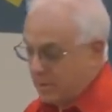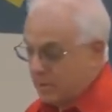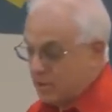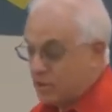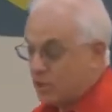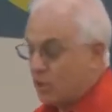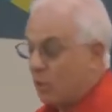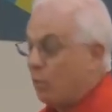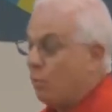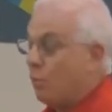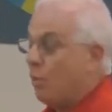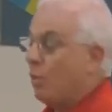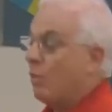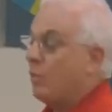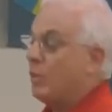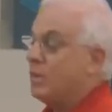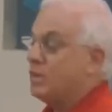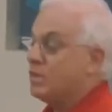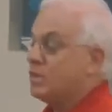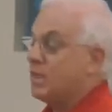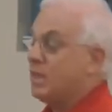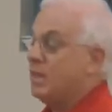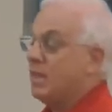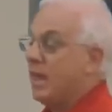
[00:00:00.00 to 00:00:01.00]
So, what we
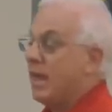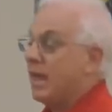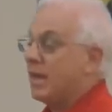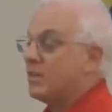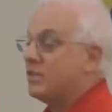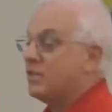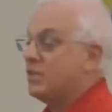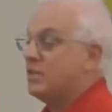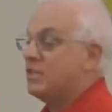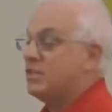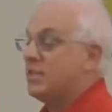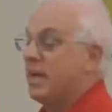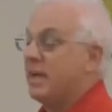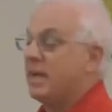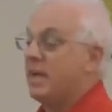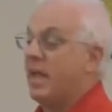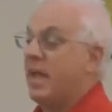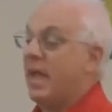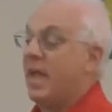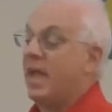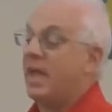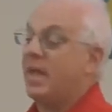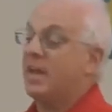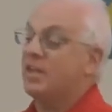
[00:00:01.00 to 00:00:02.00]
see next is that
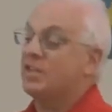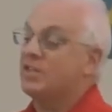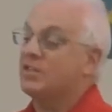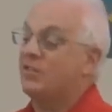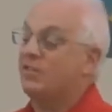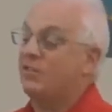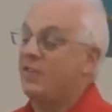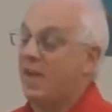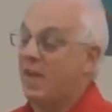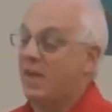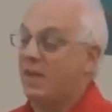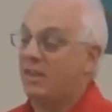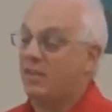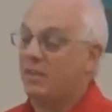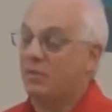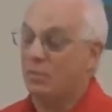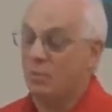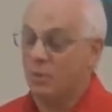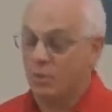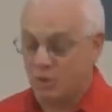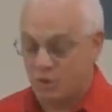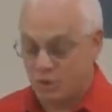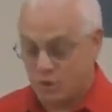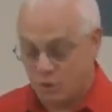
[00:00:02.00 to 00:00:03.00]
Hannah's
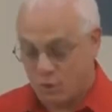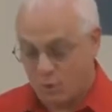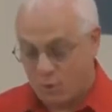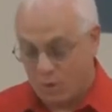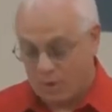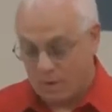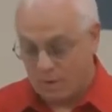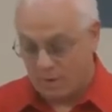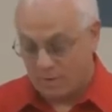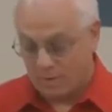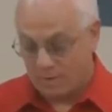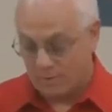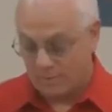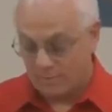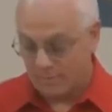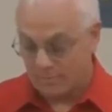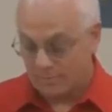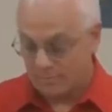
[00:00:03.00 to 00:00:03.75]
faith was strong.